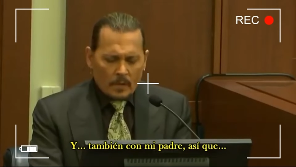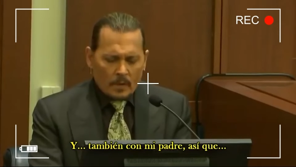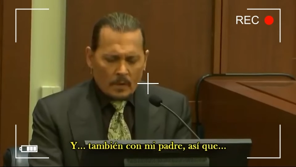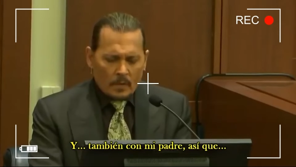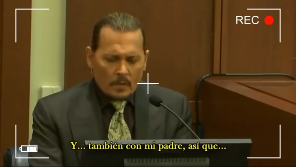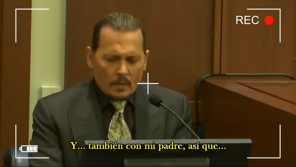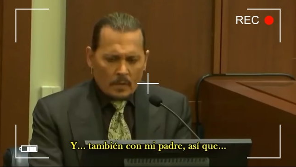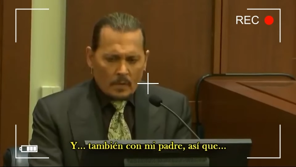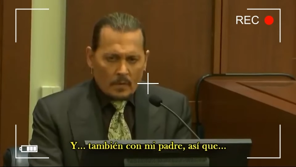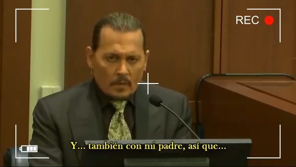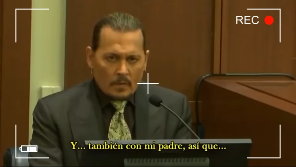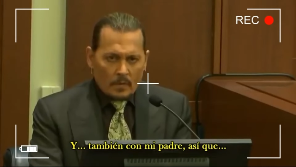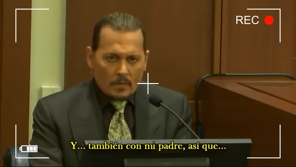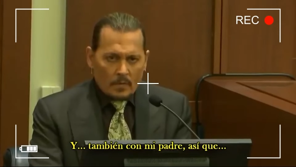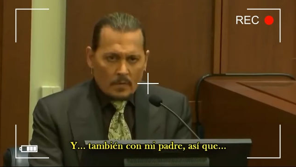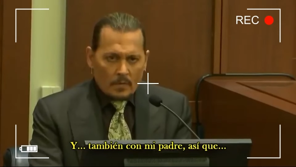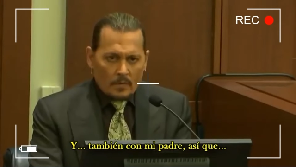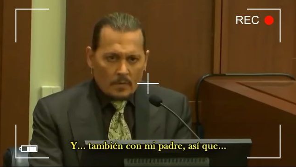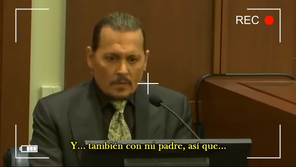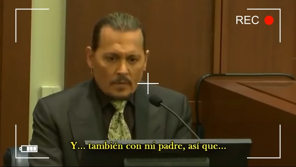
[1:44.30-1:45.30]

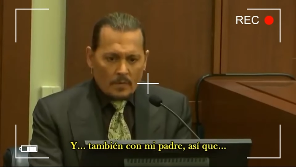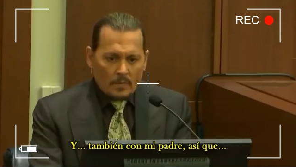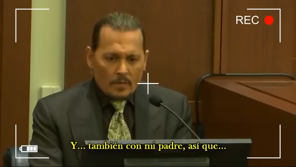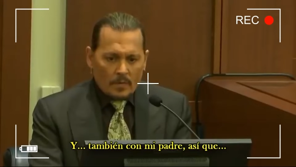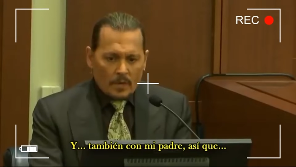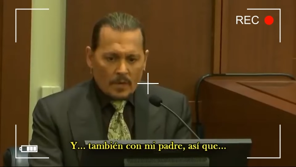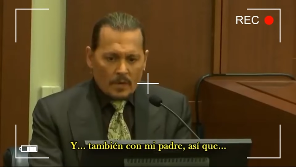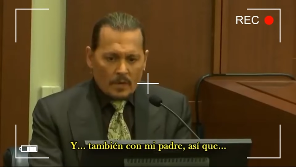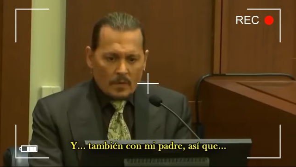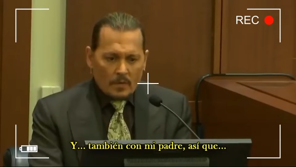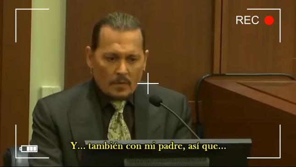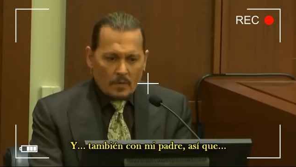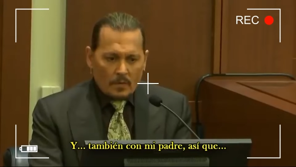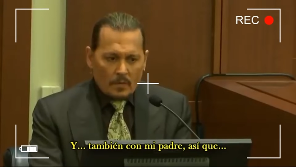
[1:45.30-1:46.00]
Nobody speaks.